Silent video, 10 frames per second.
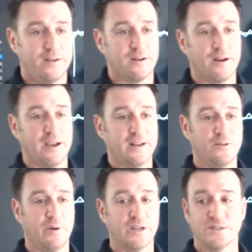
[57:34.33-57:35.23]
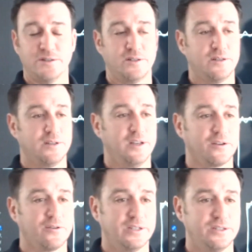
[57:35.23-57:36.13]
All right, any questions? Any
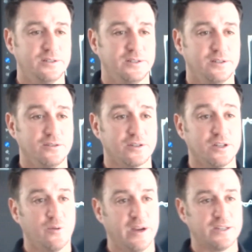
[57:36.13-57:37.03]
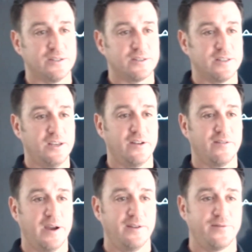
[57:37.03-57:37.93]
other questions? Those are good questions. Thank you
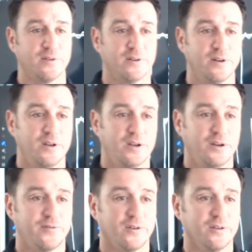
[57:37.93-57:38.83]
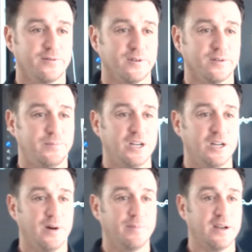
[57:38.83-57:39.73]
everybody for, for, for putting
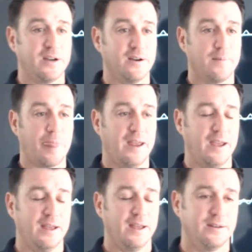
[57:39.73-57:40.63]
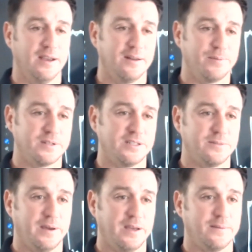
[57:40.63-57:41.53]
them up there and, and
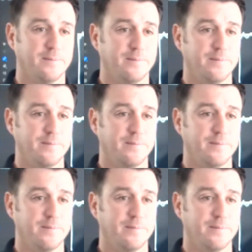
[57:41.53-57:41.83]
participating.